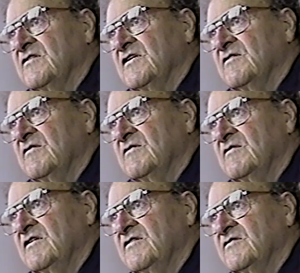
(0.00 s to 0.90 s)
They'd go out
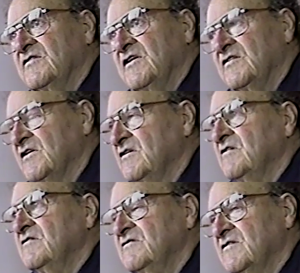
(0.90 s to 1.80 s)
and listen. They'd say,
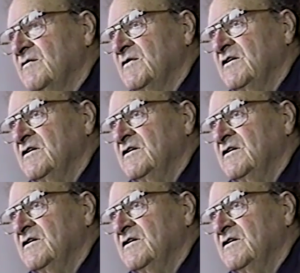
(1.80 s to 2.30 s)
"Oh, he's coming."